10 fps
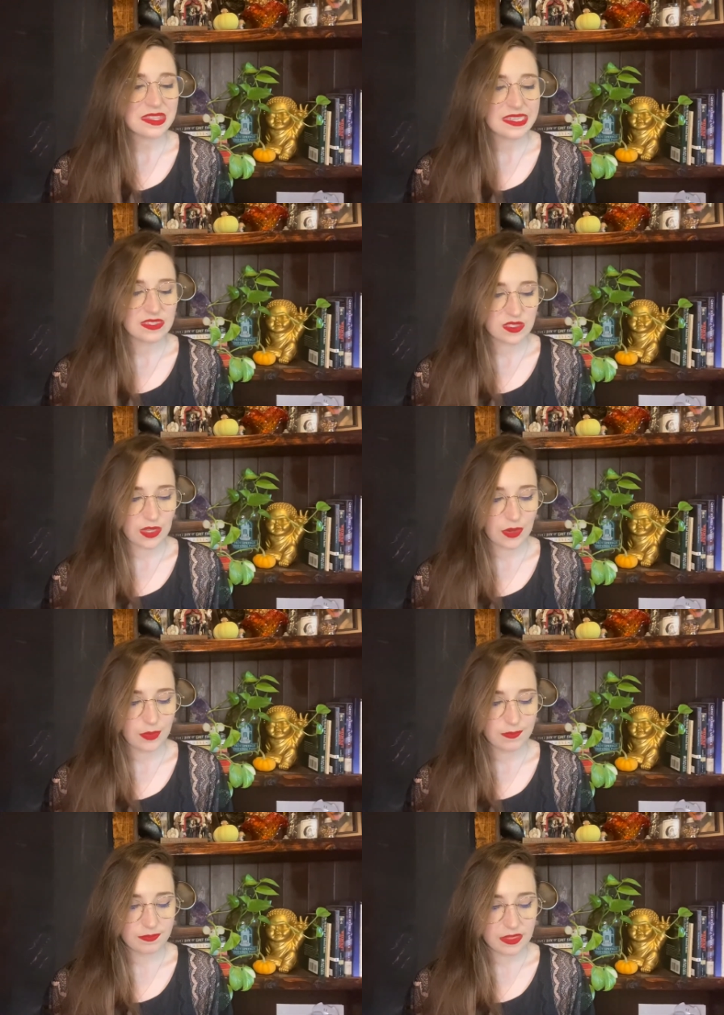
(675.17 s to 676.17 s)
So,
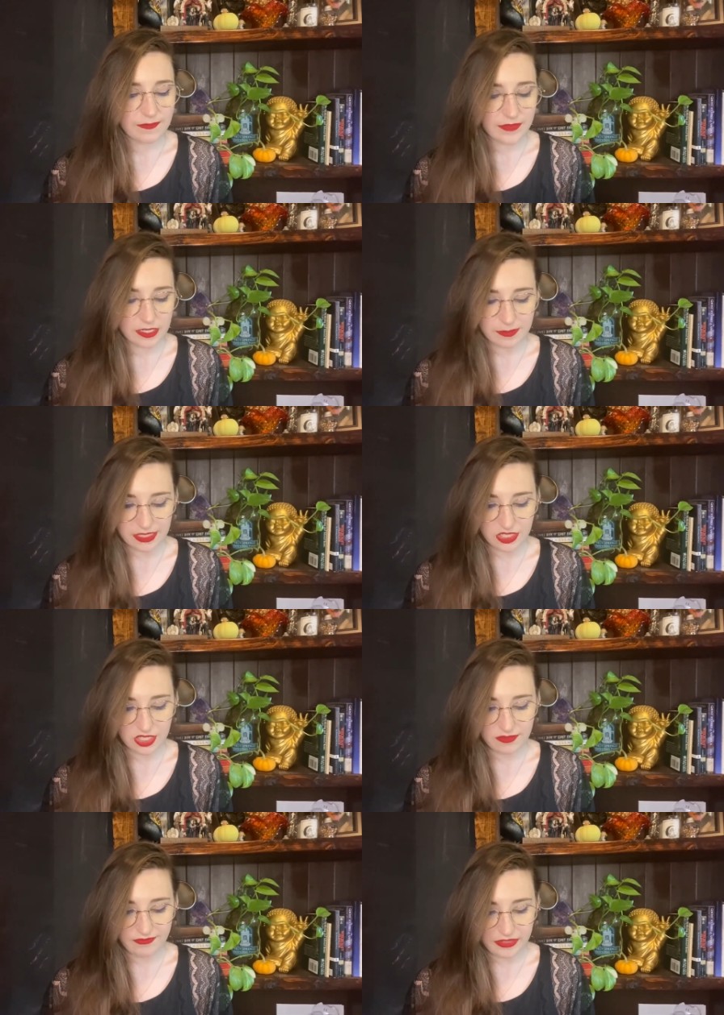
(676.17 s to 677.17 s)
very much
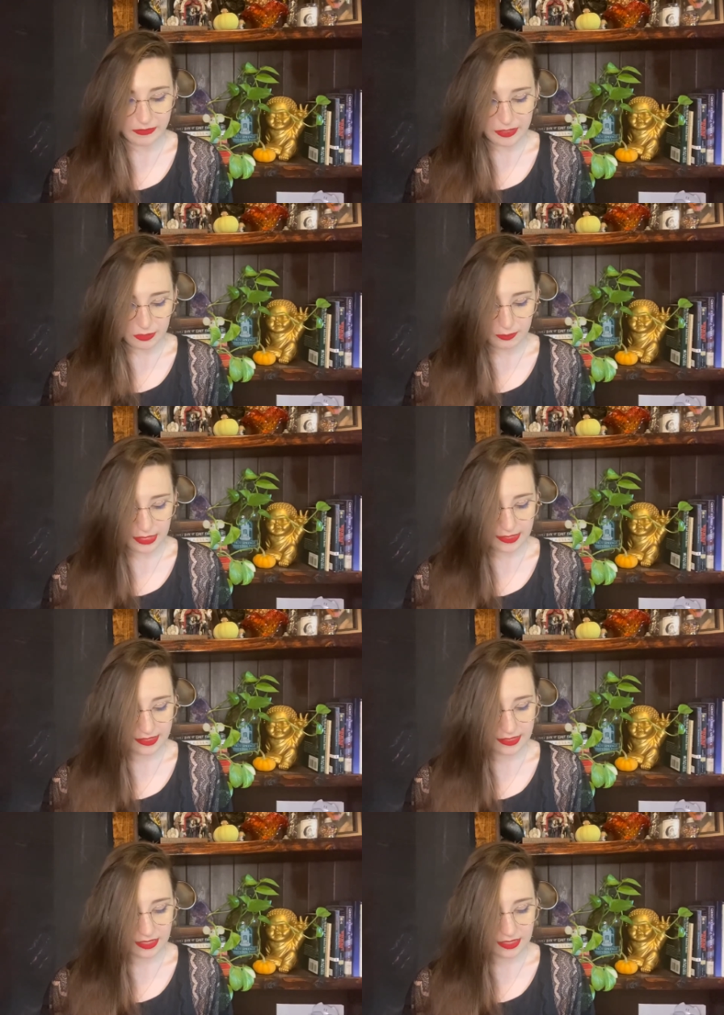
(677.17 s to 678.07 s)
impressed.